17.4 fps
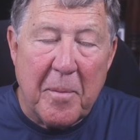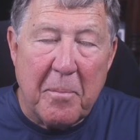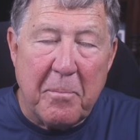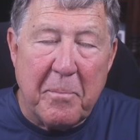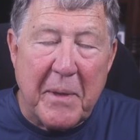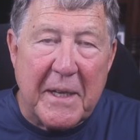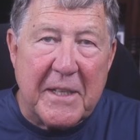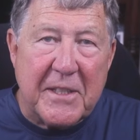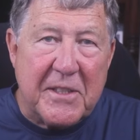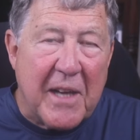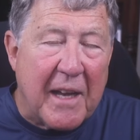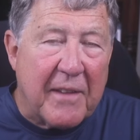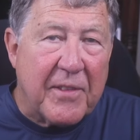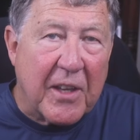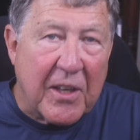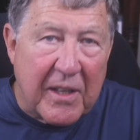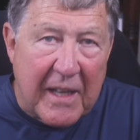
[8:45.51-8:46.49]
But it's
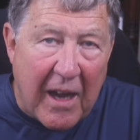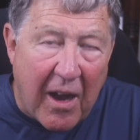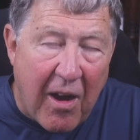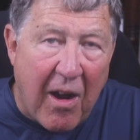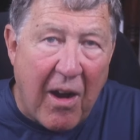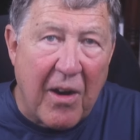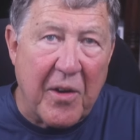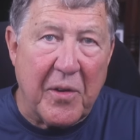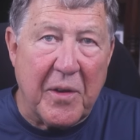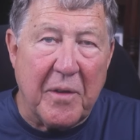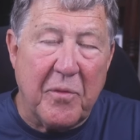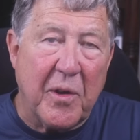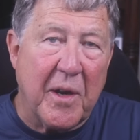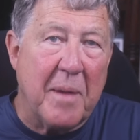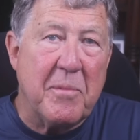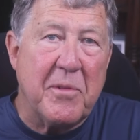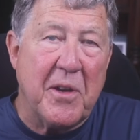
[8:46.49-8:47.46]
not the heart of
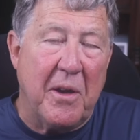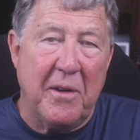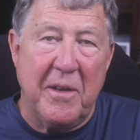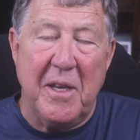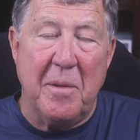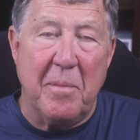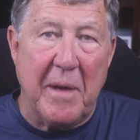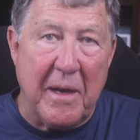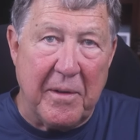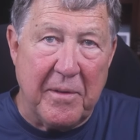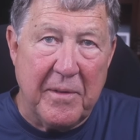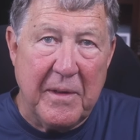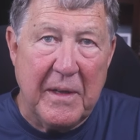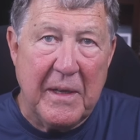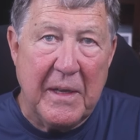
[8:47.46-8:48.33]
what I'm talking about.